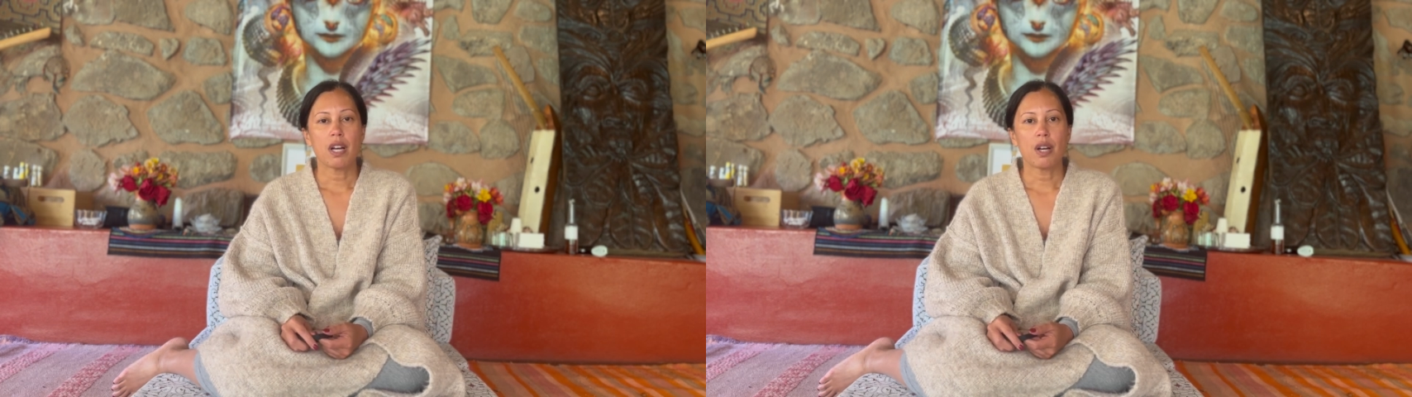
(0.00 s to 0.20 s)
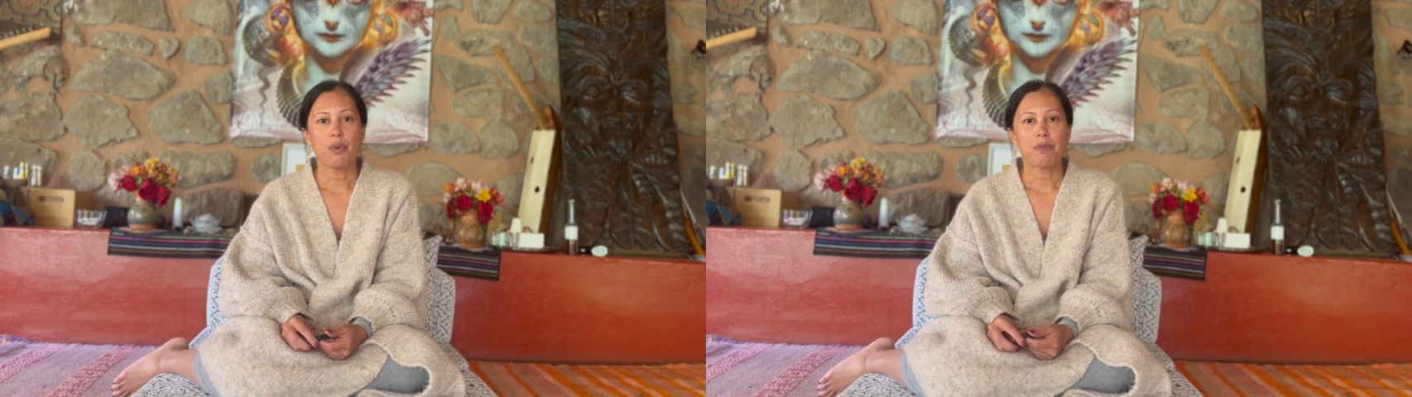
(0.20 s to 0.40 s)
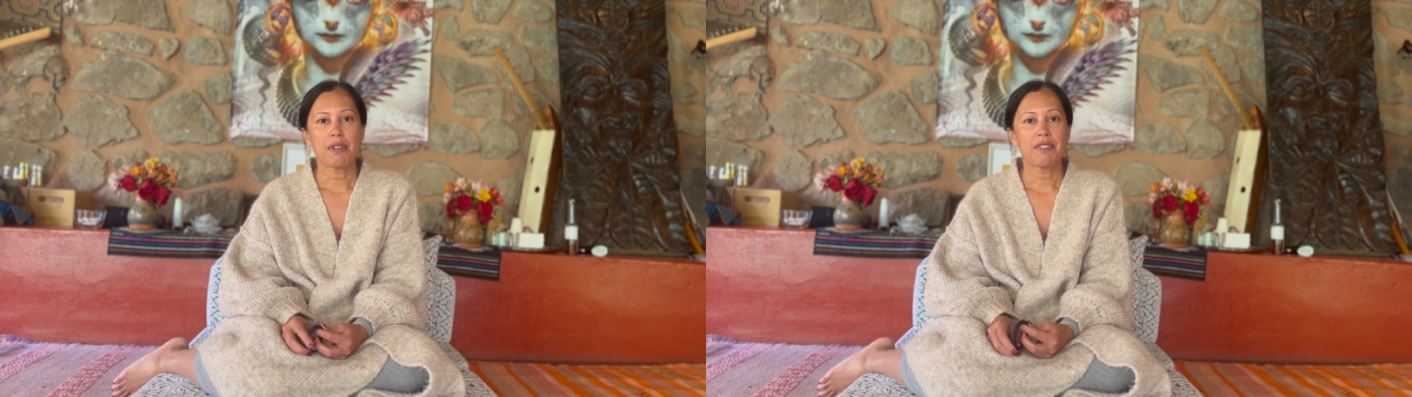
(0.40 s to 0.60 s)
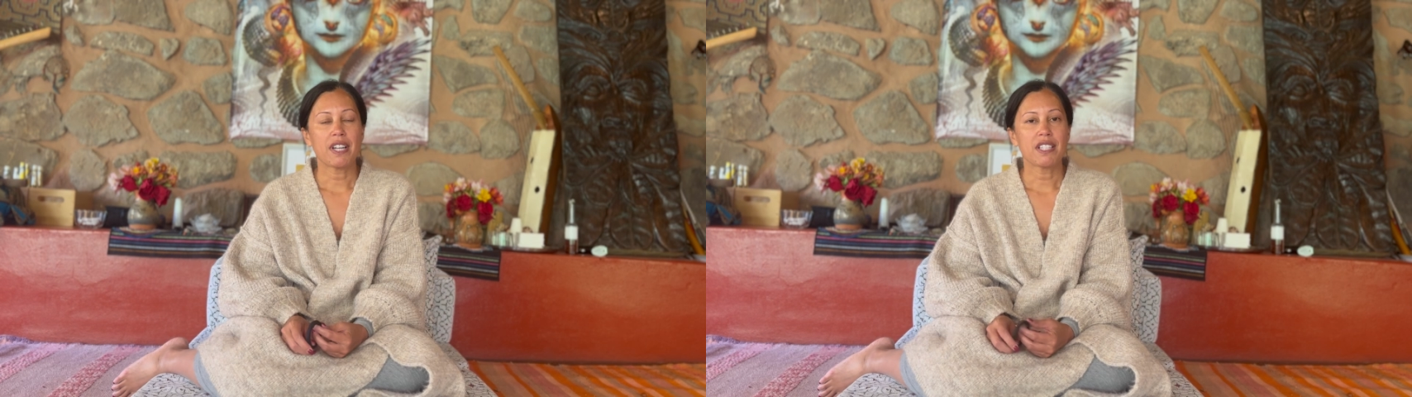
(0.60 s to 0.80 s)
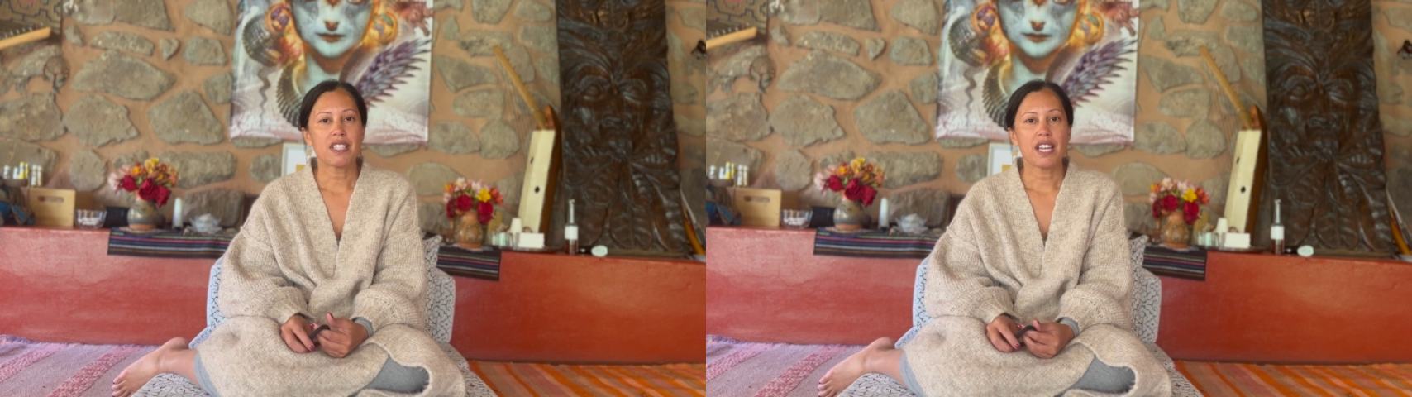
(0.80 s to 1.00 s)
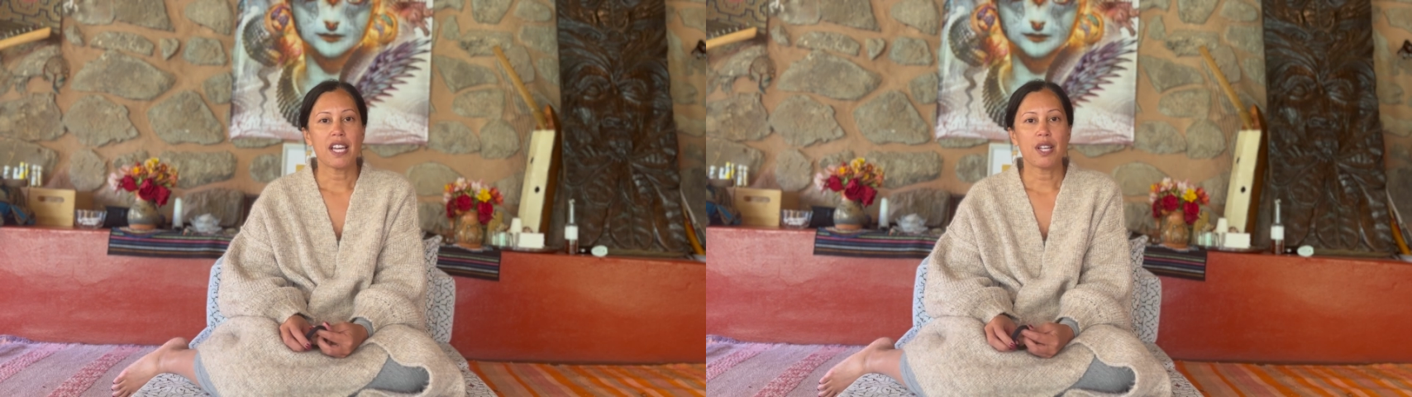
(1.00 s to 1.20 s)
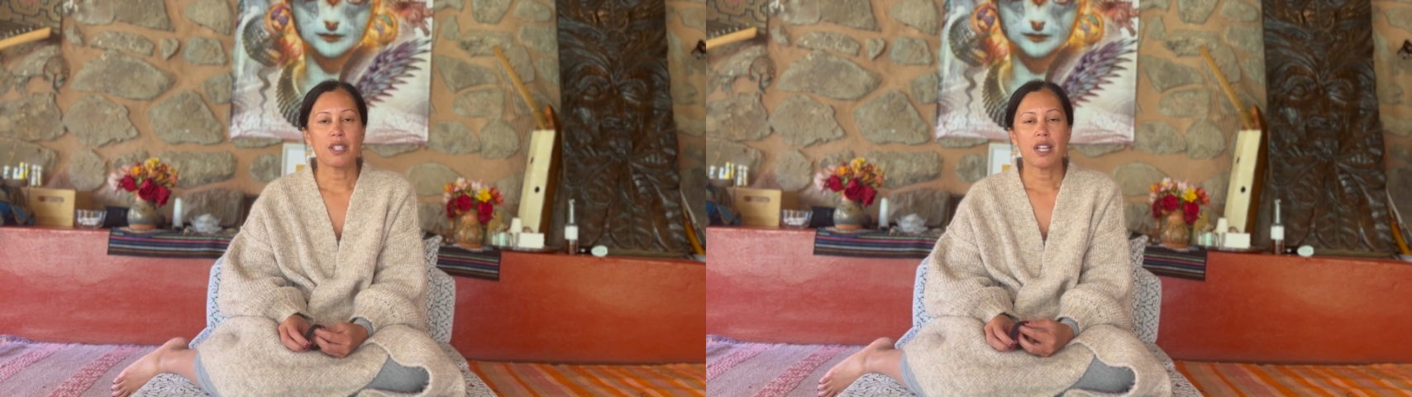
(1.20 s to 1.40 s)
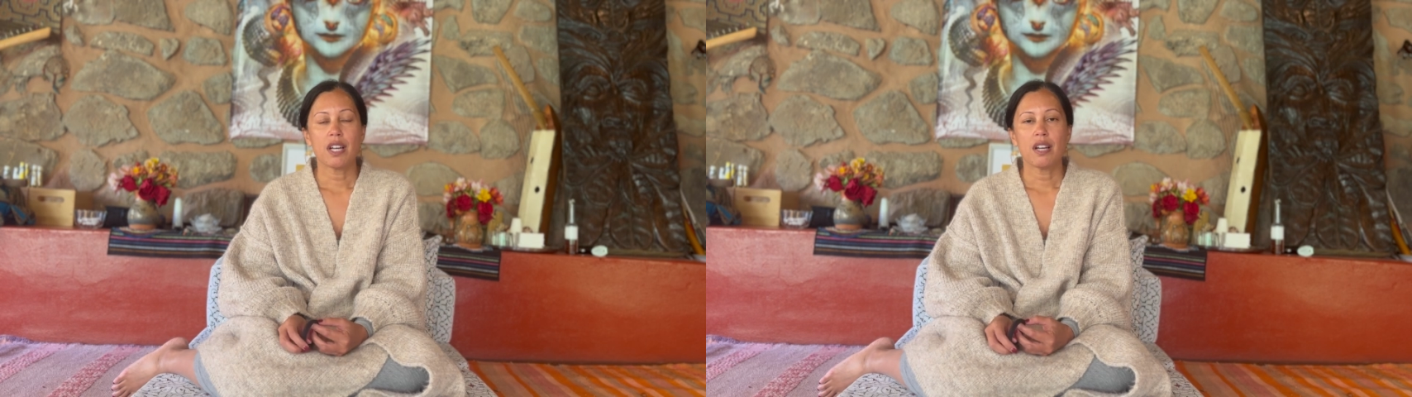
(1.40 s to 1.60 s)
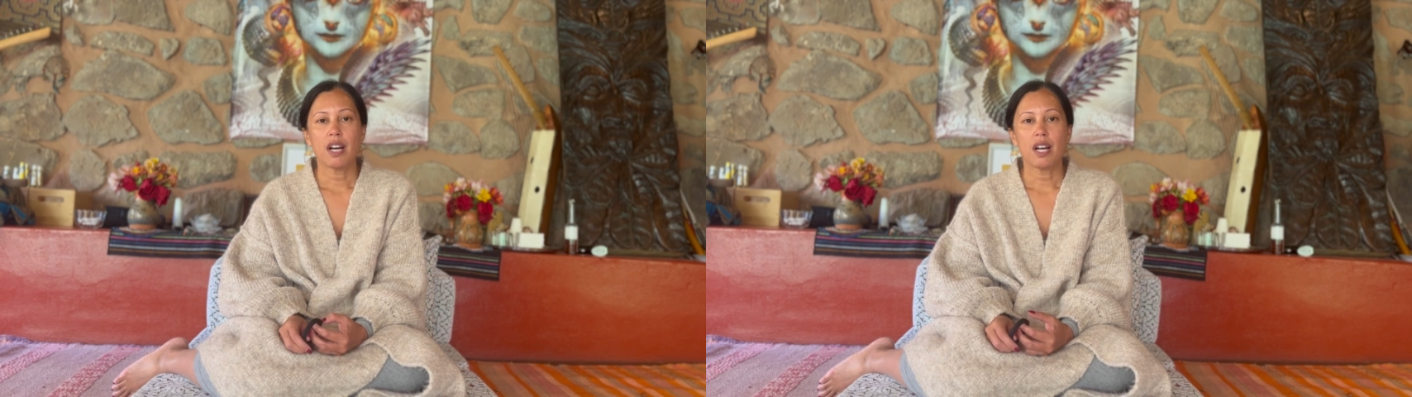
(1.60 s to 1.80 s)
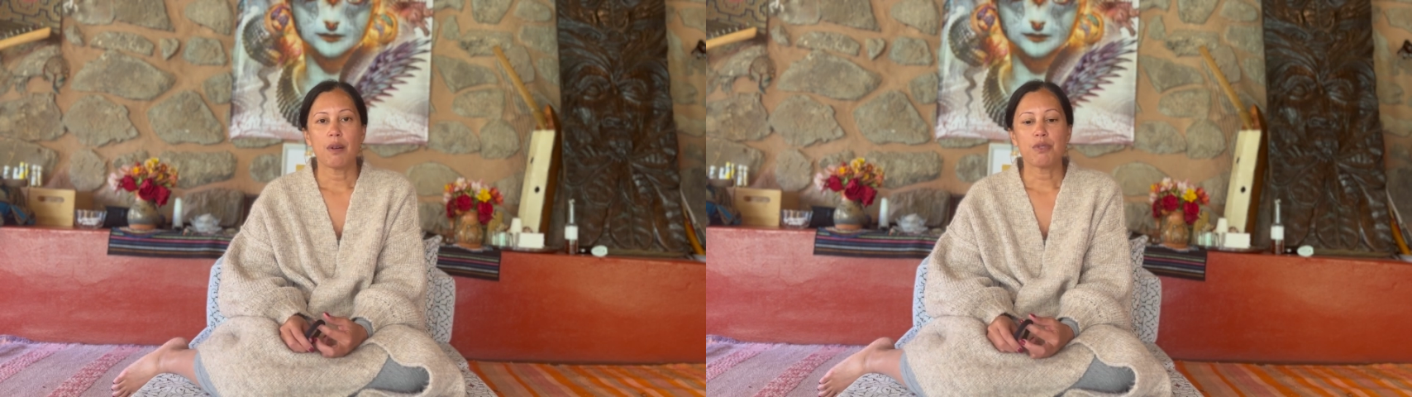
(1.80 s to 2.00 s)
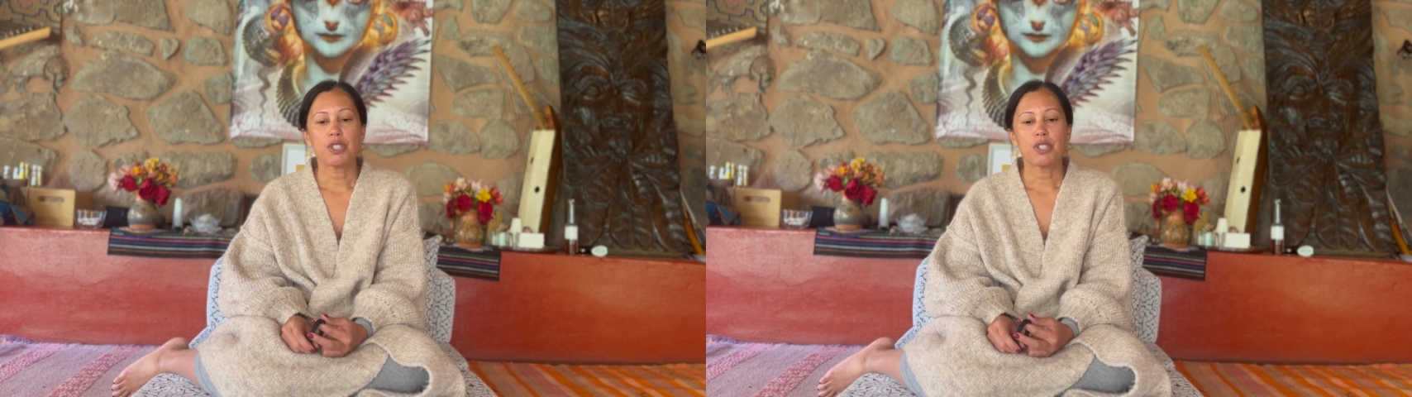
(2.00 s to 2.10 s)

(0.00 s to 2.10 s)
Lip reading: with my fiance to